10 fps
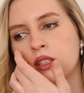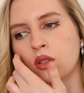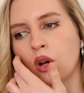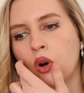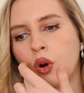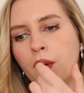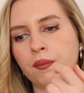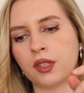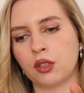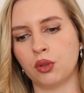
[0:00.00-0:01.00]

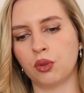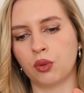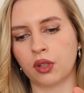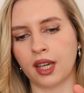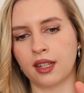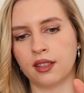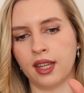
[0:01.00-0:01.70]
So you can